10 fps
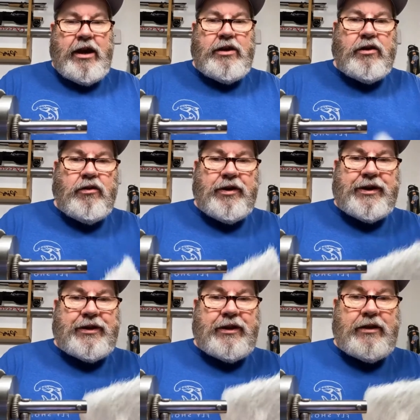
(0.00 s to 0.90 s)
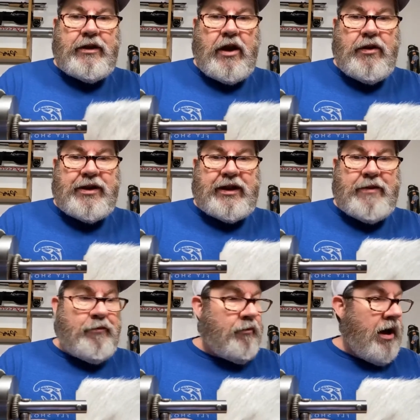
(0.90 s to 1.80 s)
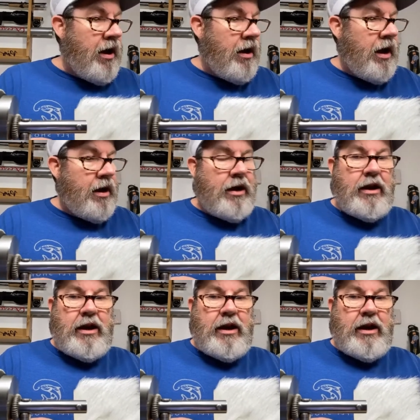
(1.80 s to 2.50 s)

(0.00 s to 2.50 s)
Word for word: you're going to notice a